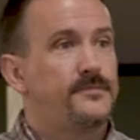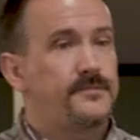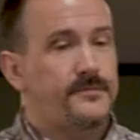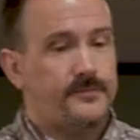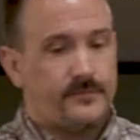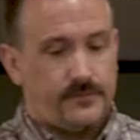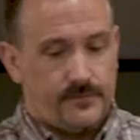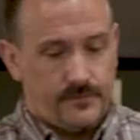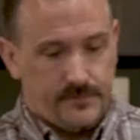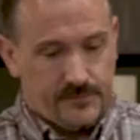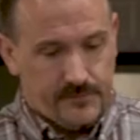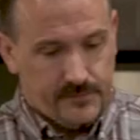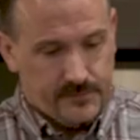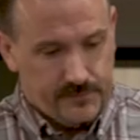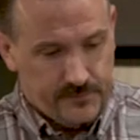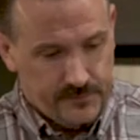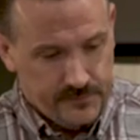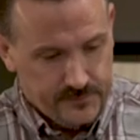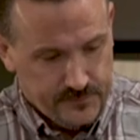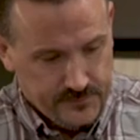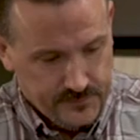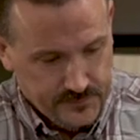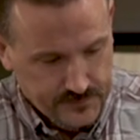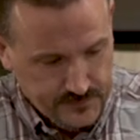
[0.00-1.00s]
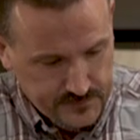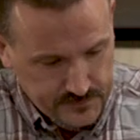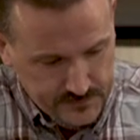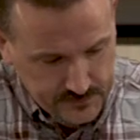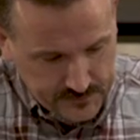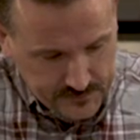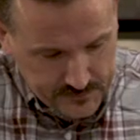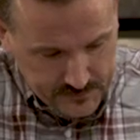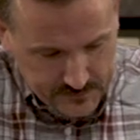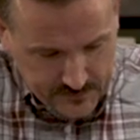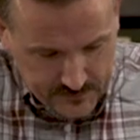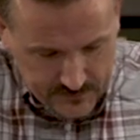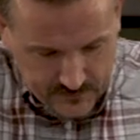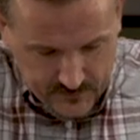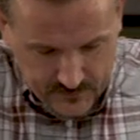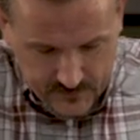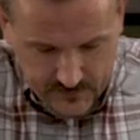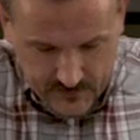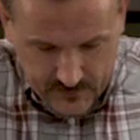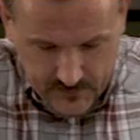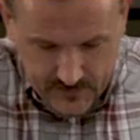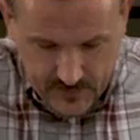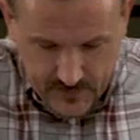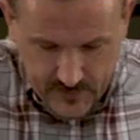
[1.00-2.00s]

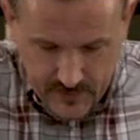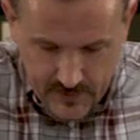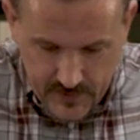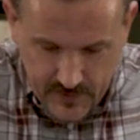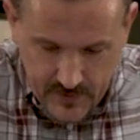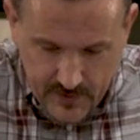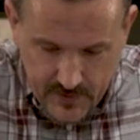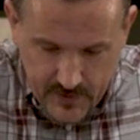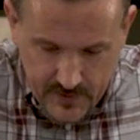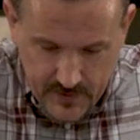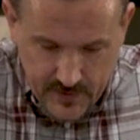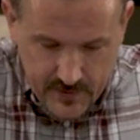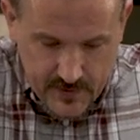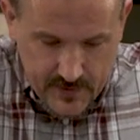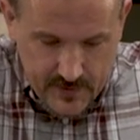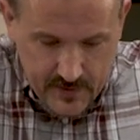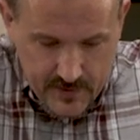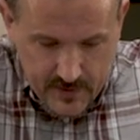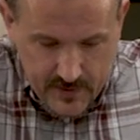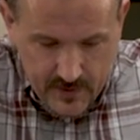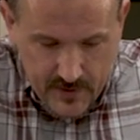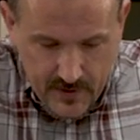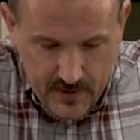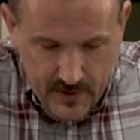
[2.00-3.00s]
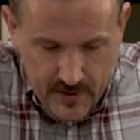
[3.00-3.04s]
(silence)